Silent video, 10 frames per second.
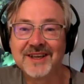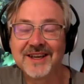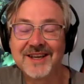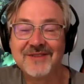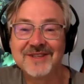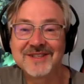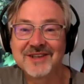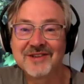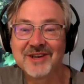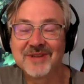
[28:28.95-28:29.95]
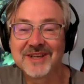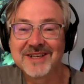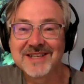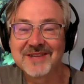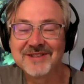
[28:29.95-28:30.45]
It was incredible,
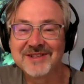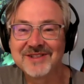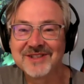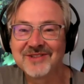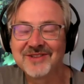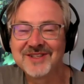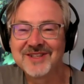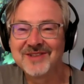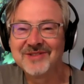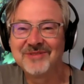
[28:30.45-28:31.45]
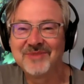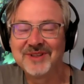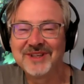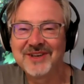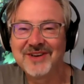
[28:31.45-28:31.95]
because I was used to going to the old
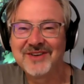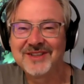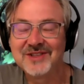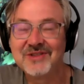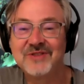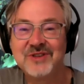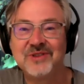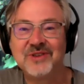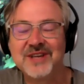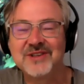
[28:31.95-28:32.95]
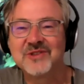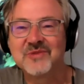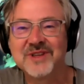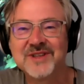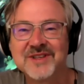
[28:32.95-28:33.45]
building because you have two locations.
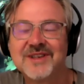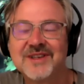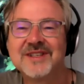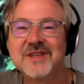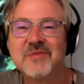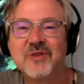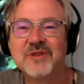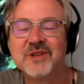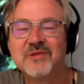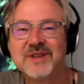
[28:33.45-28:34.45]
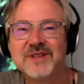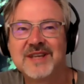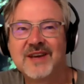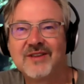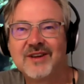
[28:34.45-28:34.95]
One's on Seymour, the other one's
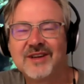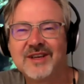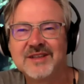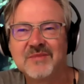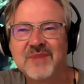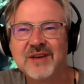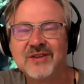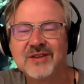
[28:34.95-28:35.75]
down on, is it Pender?